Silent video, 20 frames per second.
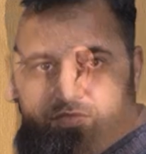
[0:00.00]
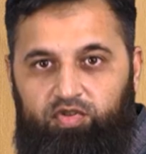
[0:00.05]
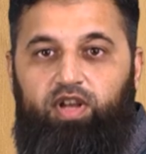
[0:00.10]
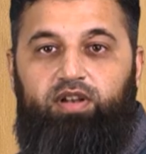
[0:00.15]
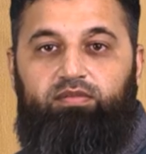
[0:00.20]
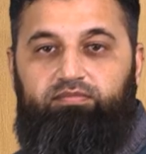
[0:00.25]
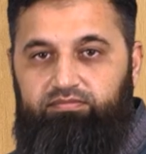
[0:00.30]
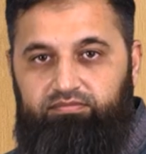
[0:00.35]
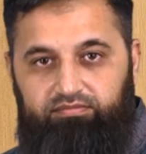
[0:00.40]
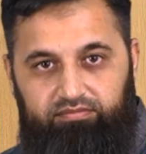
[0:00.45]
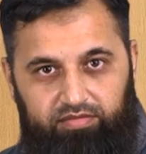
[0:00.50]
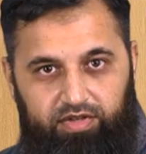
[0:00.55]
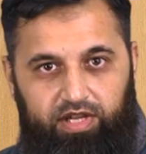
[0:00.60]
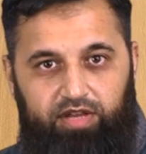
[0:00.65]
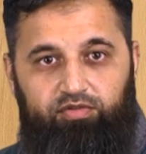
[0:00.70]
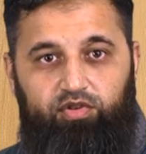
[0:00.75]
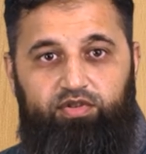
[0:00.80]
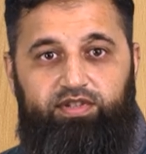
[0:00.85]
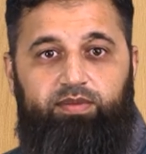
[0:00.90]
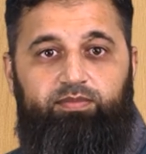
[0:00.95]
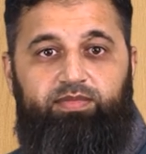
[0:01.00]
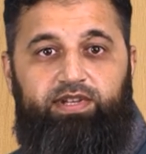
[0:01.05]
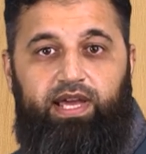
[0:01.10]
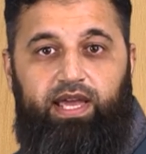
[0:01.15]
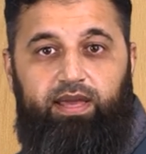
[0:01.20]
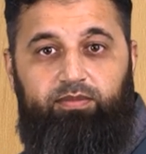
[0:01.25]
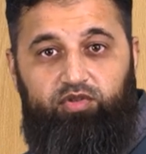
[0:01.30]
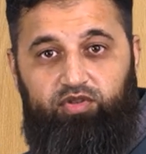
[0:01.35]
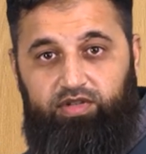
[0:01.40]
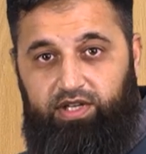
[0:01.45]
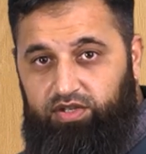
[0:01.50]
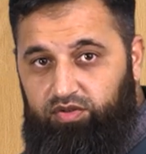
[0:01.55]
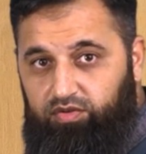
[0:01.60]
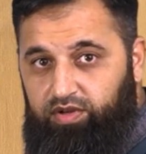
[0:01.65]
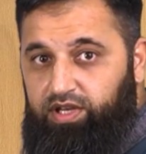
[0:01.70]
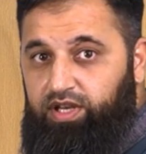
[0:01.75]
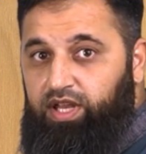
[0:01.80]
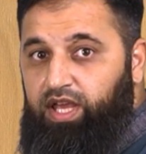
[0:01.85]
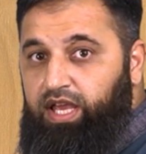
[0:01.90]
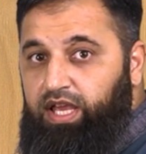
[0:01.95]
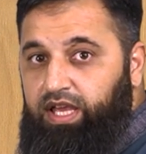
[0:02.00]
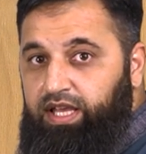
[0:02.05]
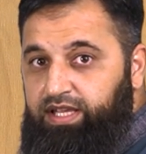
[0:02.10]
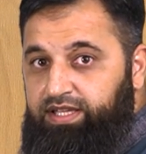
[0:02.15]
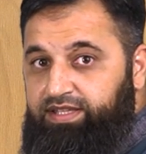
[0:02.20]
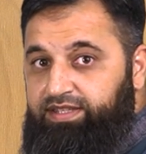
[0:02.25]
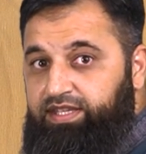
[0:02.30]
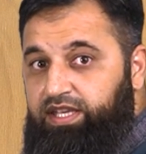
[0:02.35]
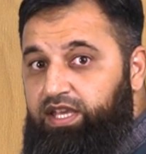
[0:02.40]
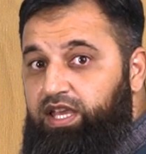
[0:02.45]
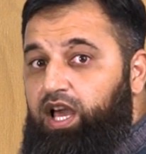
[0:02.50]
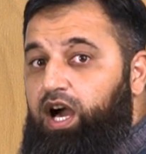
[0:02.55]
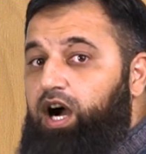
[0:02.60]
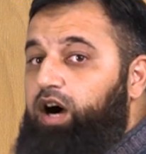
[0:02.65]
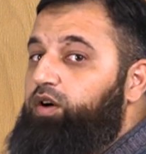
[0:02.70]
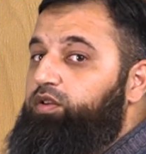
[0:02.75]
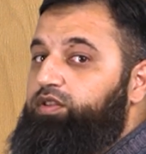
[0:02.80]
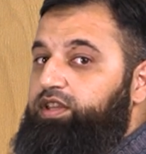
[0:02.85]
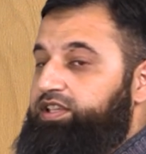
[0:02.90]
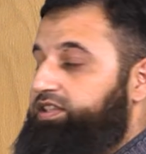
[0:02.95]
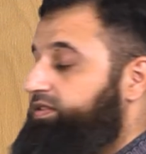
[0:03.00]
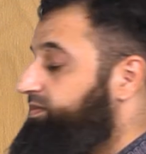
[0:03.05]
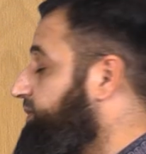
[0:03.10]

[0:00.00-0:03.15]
So I'll give you some time so that you can see how this